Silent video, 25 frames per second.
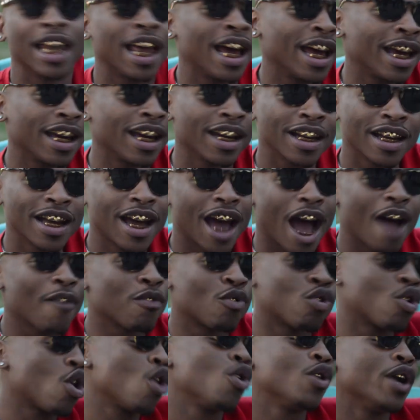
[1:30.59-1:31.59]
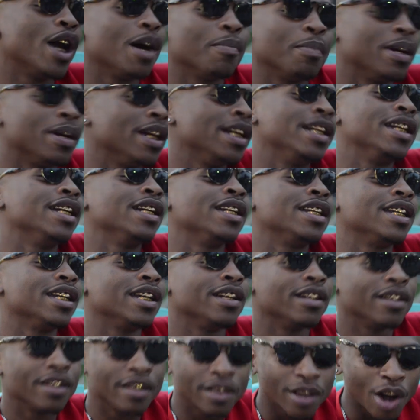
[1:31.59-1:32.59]
Like I've grown up in
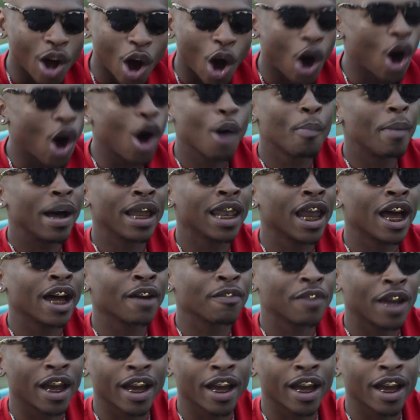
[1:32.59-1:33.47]
DC all my life.